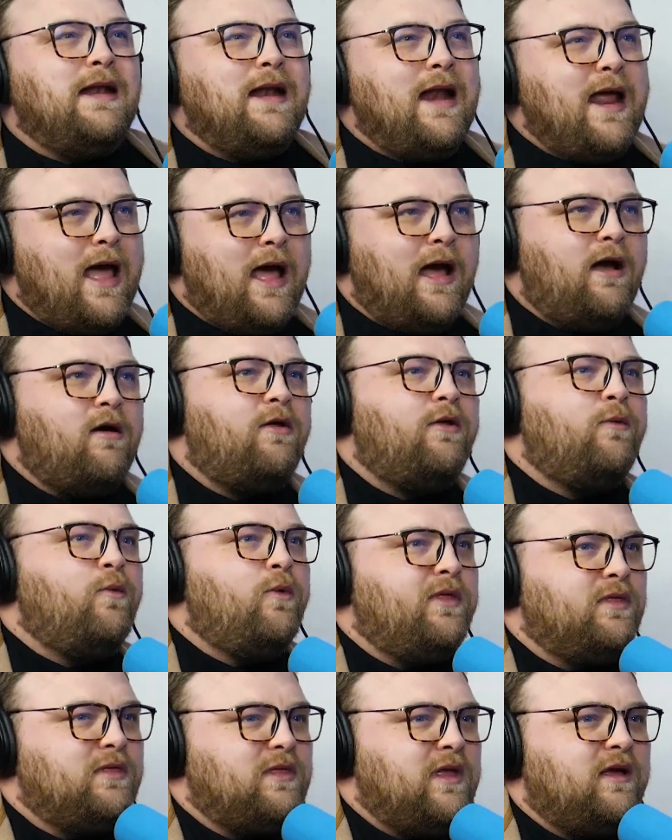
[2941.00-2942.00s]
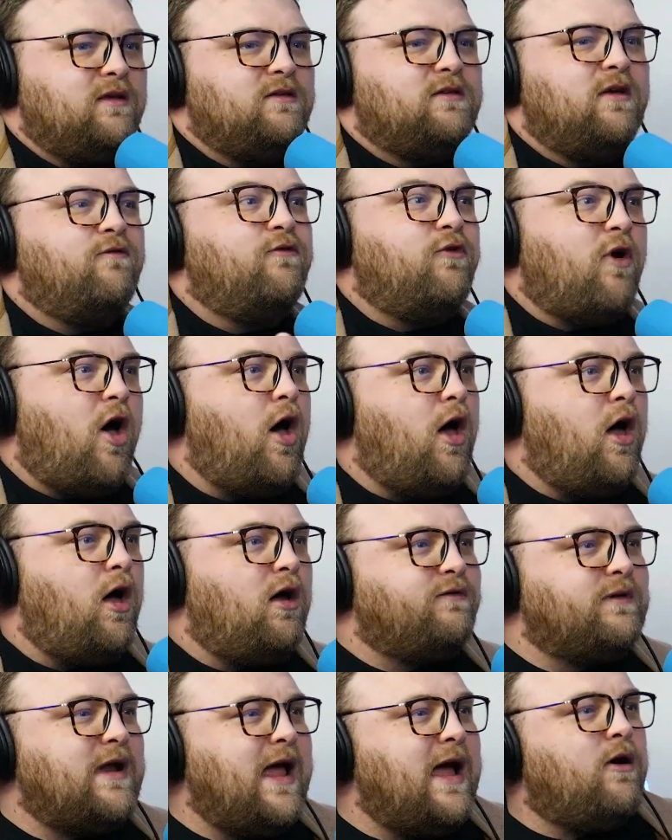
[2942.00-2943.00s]
now when things
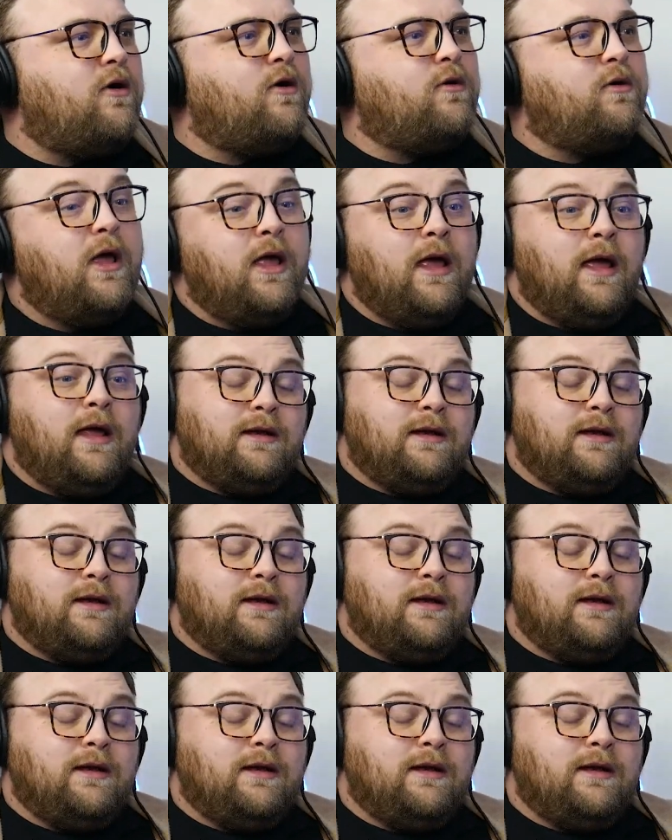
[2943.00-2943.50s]
evolve, now